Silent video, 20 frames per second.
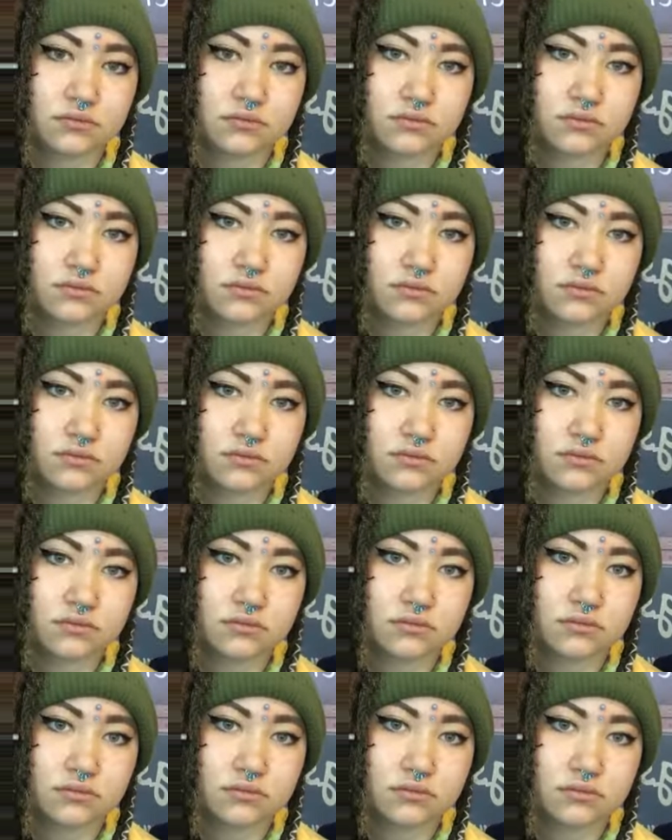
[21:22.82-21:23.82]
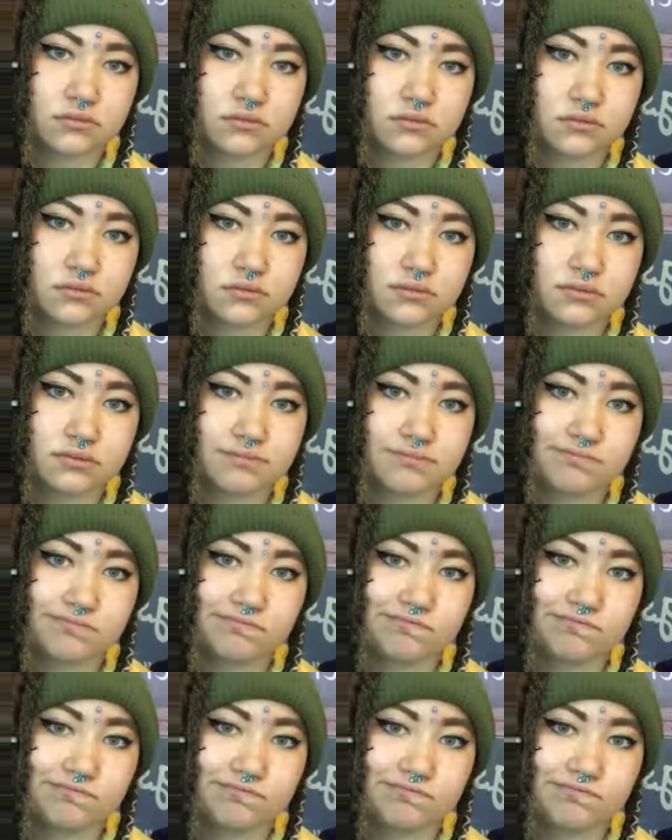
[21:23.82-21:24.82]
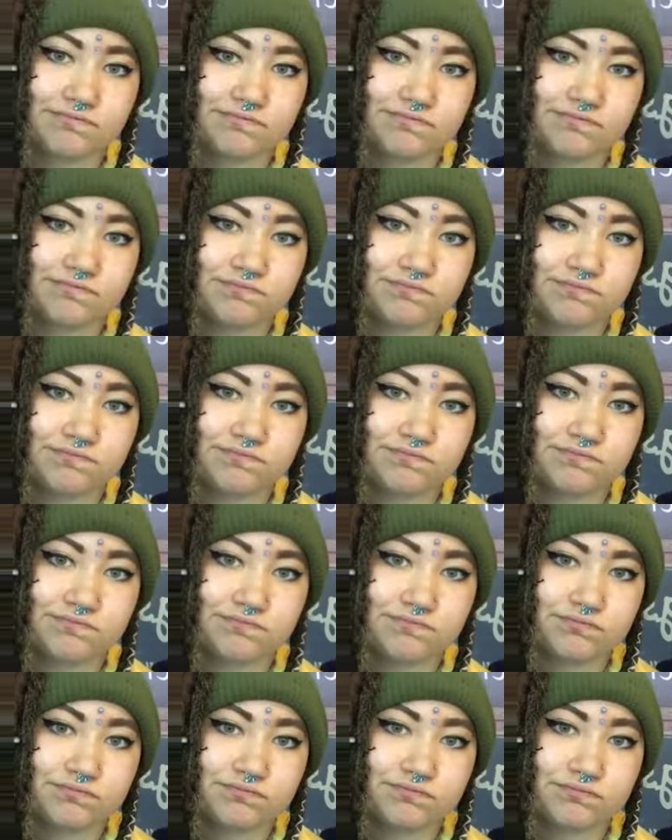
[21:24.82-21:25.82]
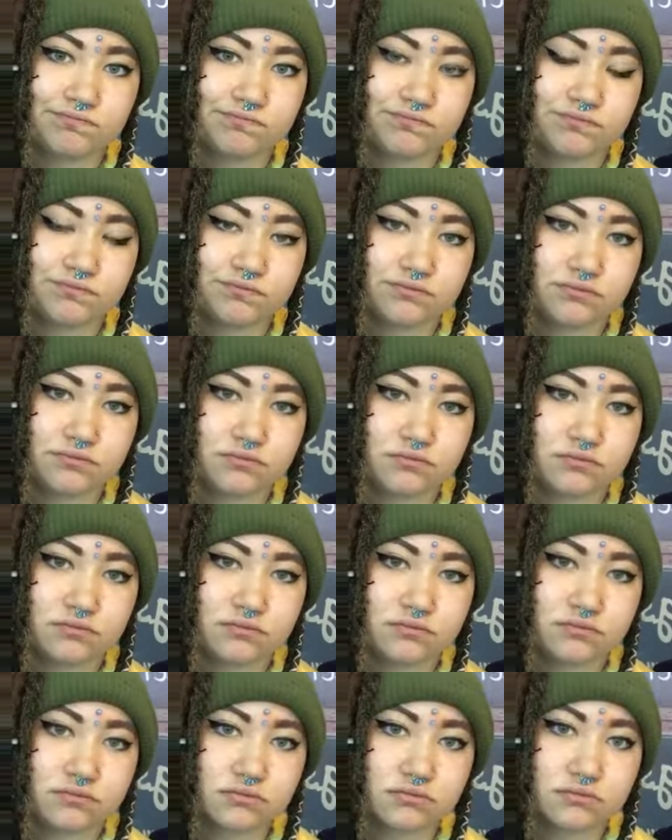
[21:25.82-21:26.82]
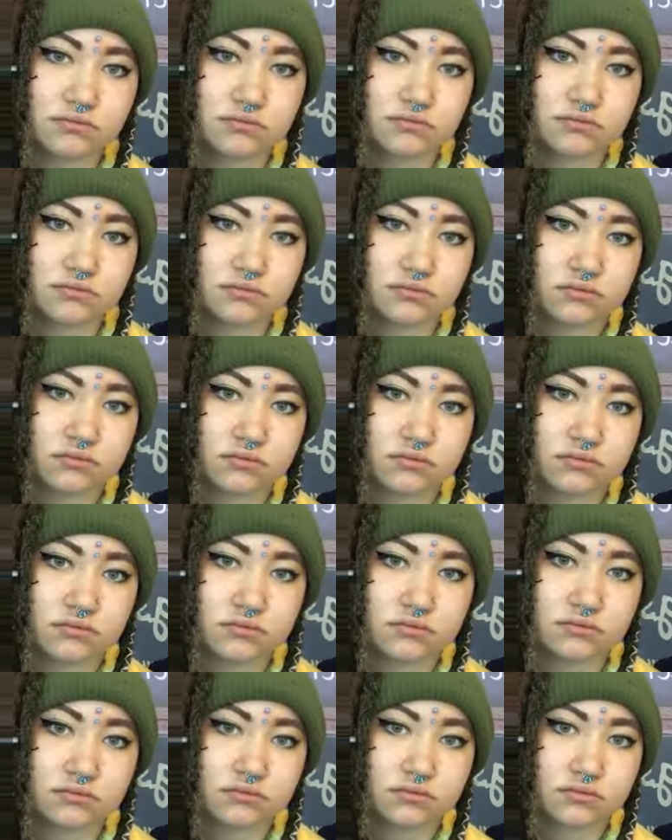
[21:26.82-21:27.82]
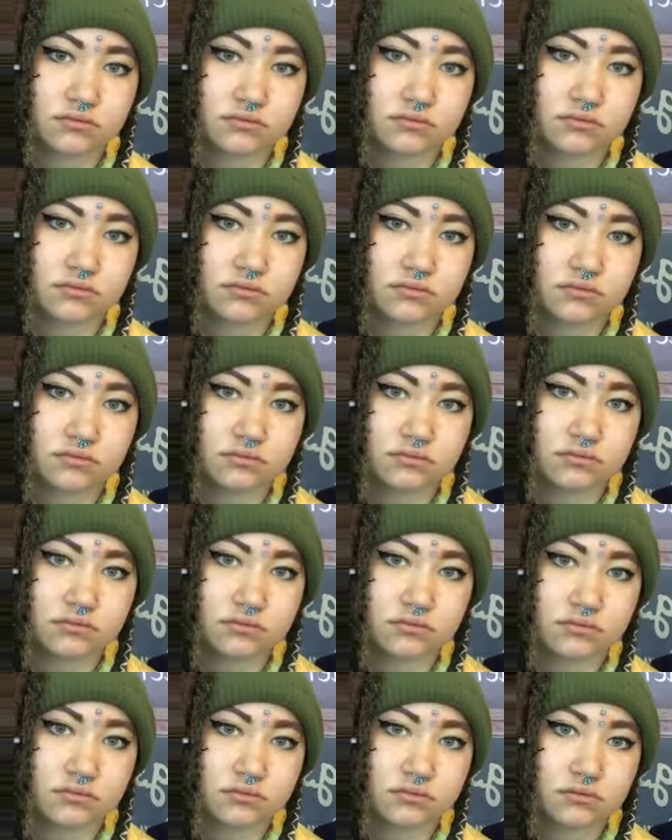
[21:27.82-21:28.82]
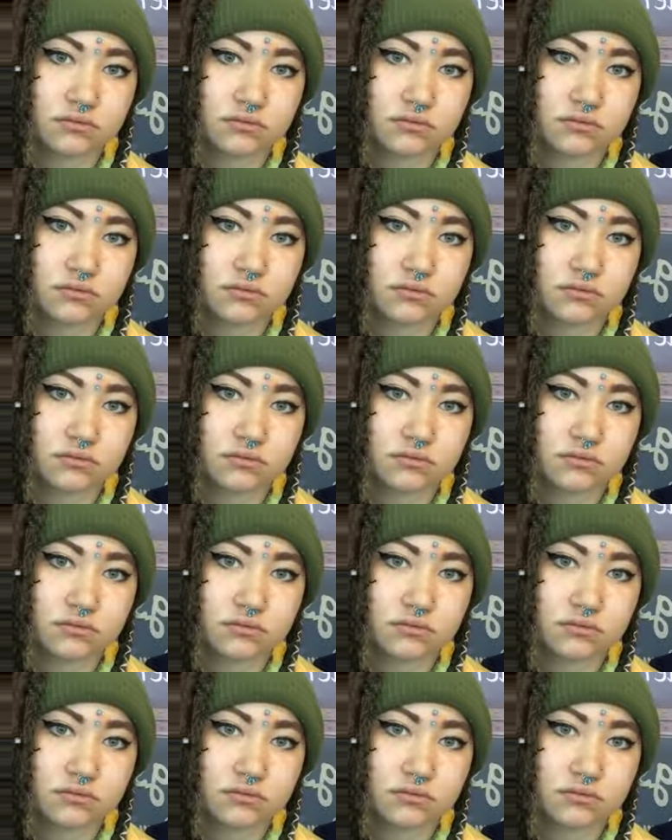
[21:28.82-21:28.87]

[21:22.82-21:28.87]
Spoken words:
(not speaking)